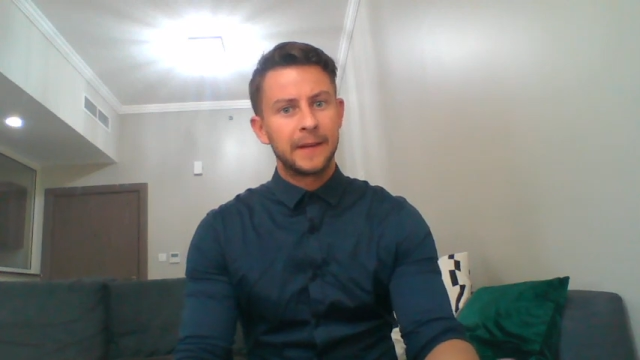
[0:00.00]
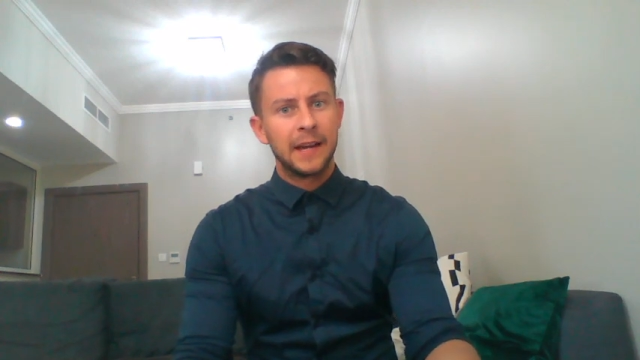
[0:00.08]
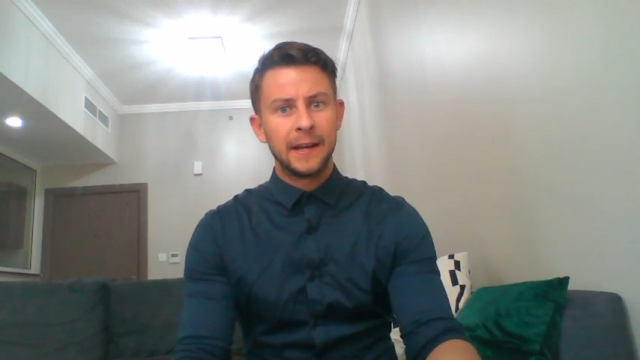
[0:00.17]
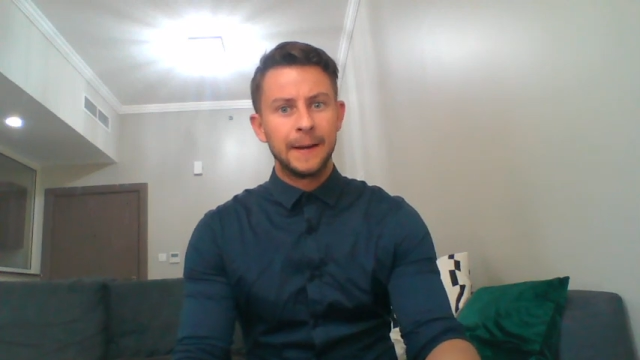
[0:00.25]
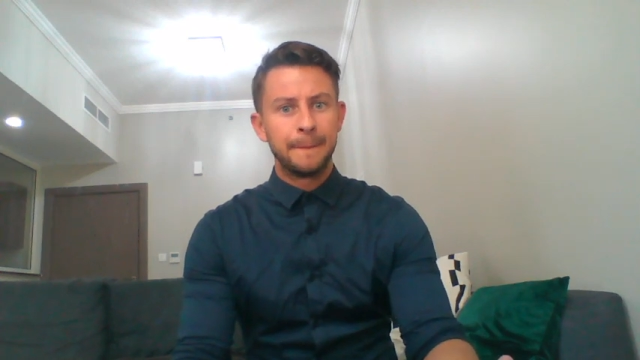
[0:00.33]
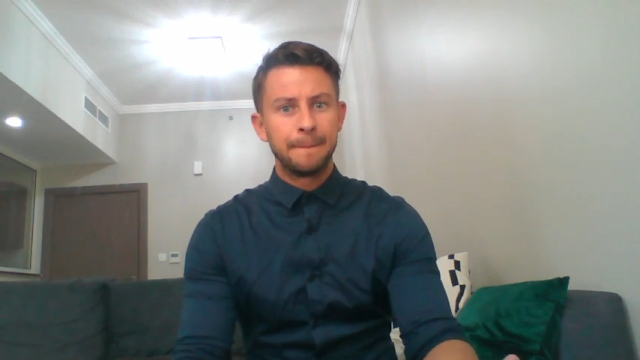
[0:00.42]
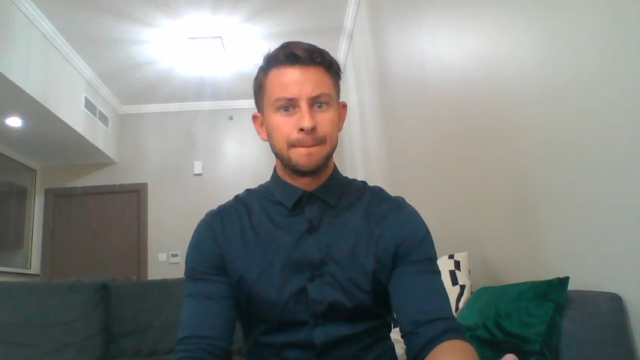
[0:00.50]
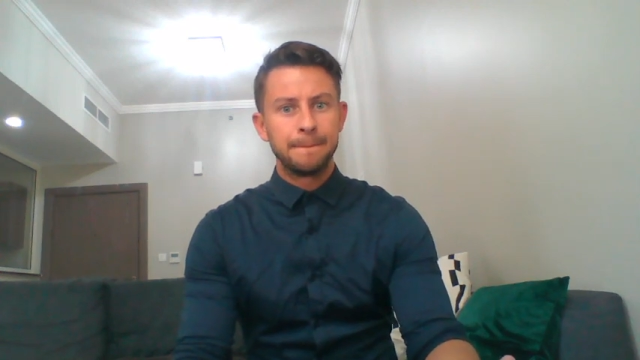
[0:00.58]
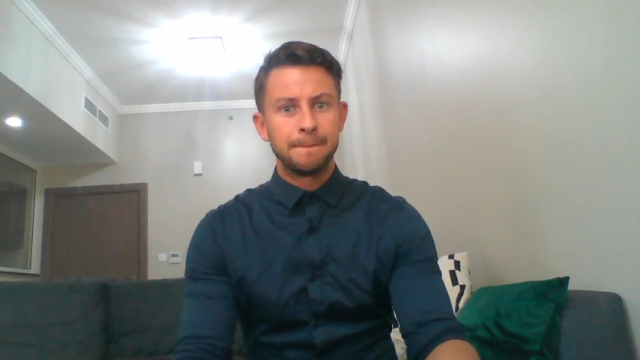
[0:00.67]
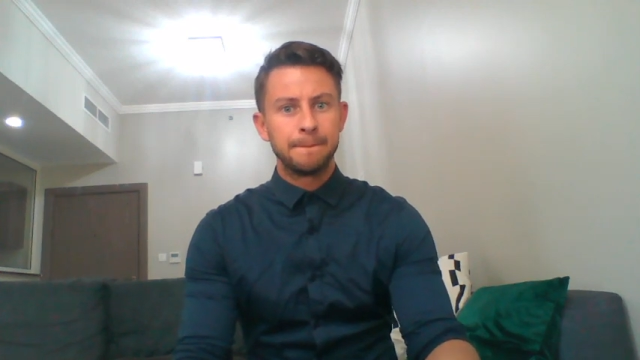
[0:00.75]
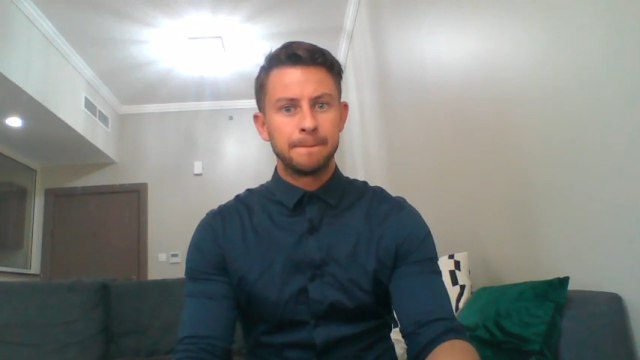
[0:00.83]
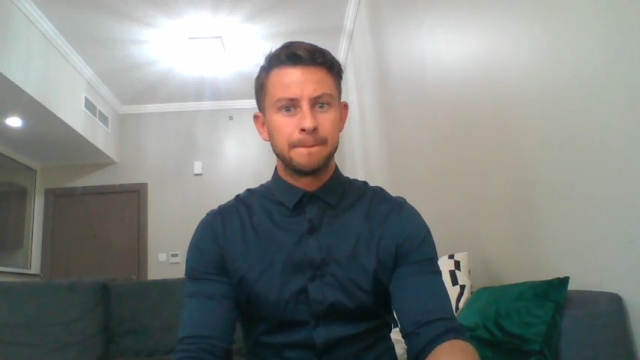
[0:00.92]
Okay,
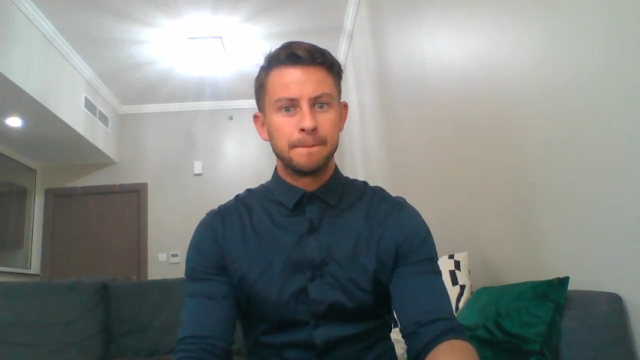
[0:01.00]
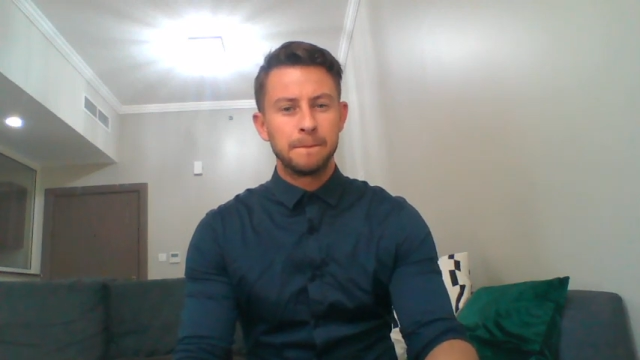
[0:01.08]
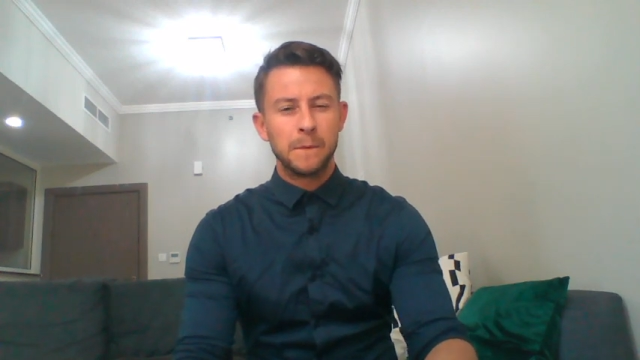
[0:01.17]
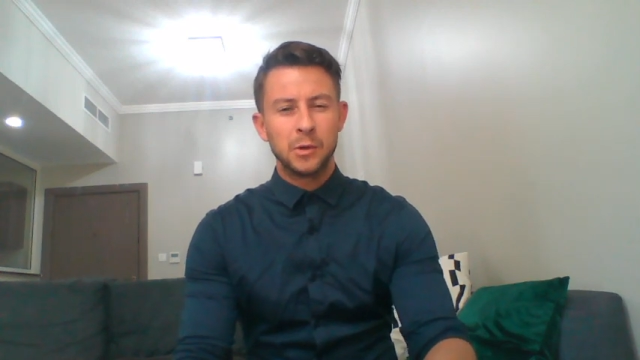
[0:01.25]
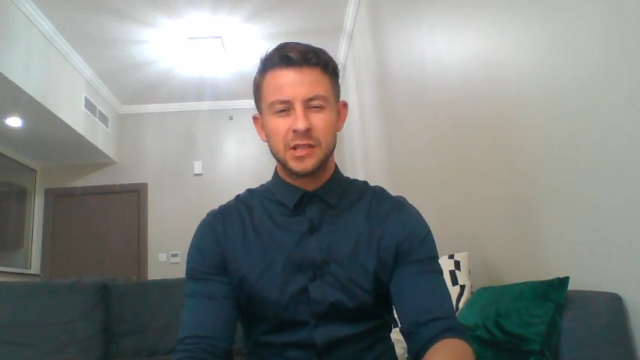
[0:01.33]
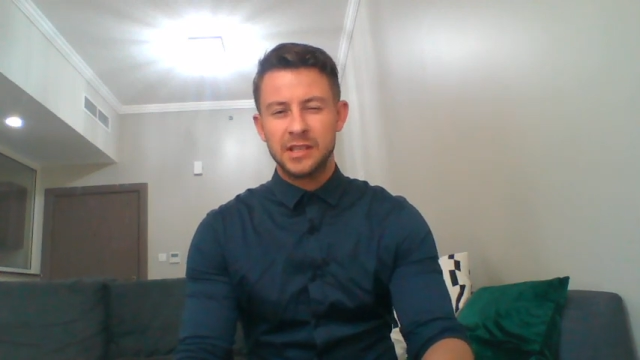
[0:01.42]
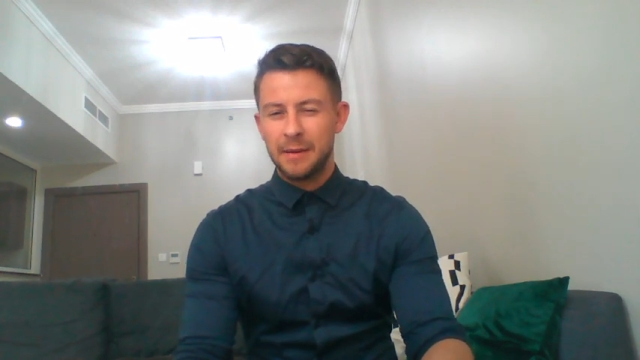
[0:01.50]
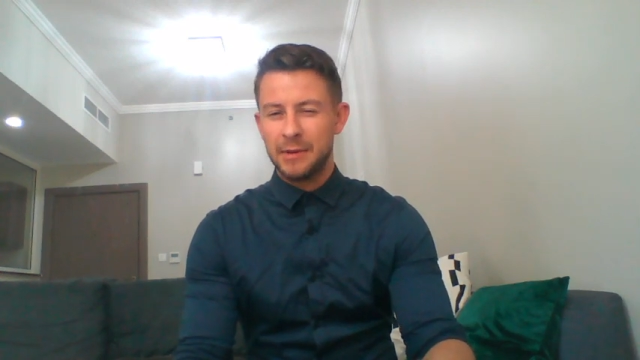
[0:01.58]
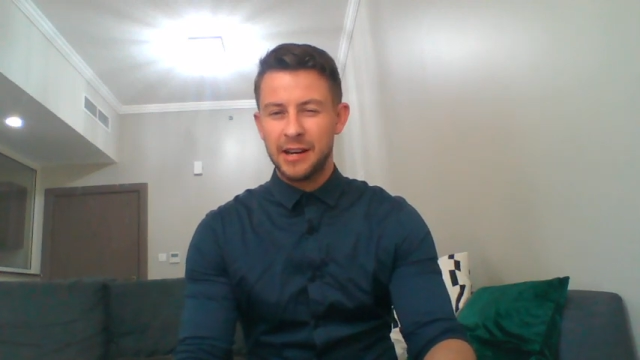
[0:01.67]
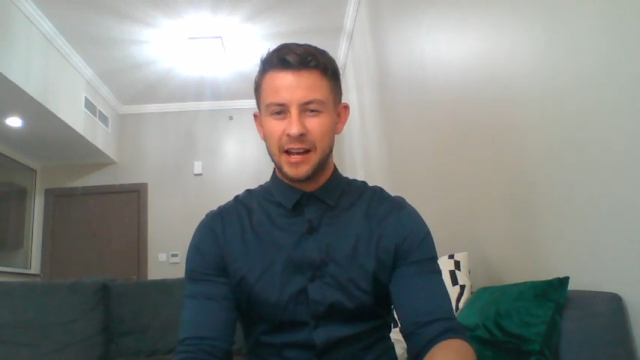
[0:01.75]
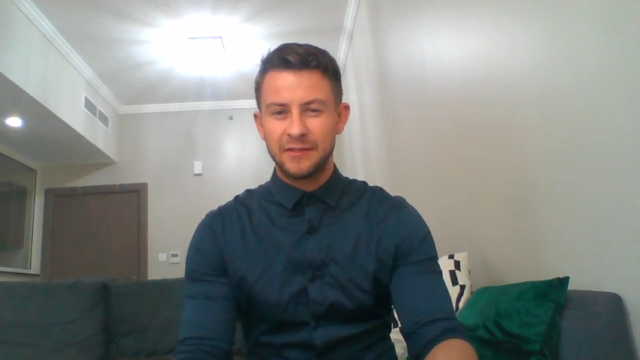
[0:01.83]
what does that mean?